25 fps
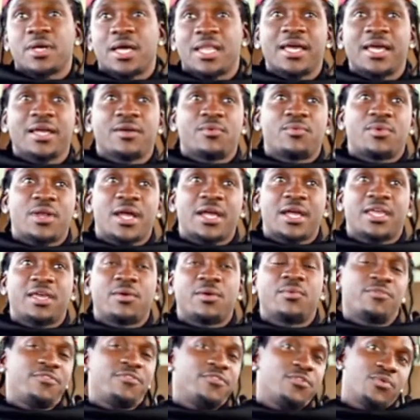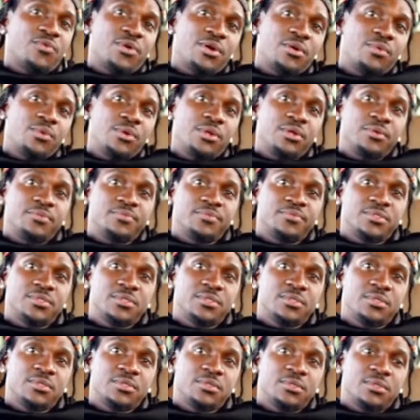like when i get with pharrell williams
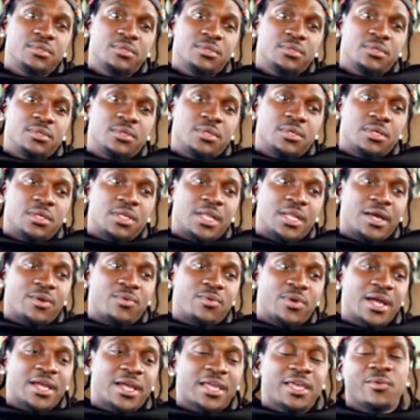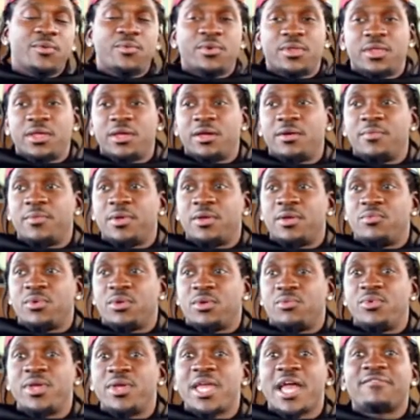like when i get with him and,
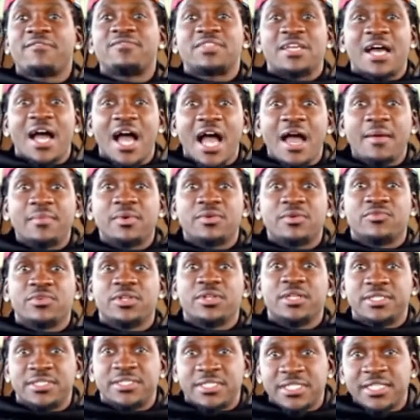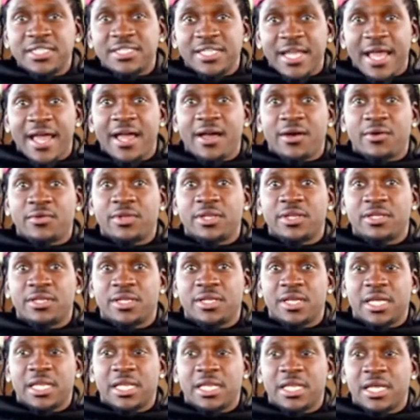and we have time to really sit down
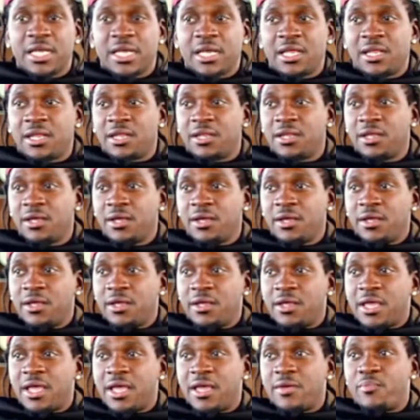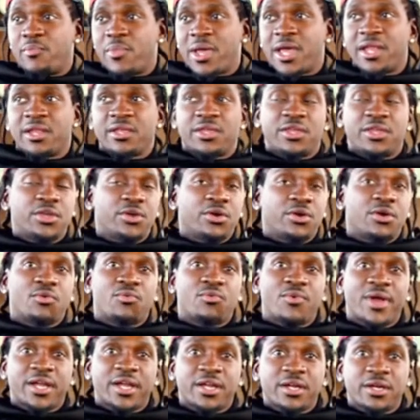and, and, and, and manicure a
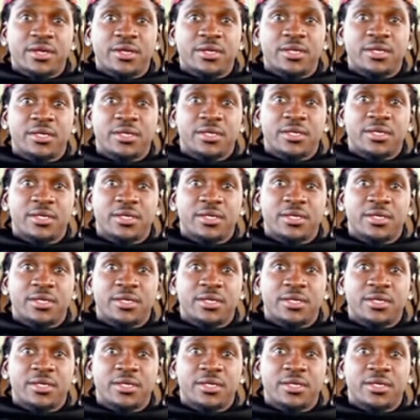record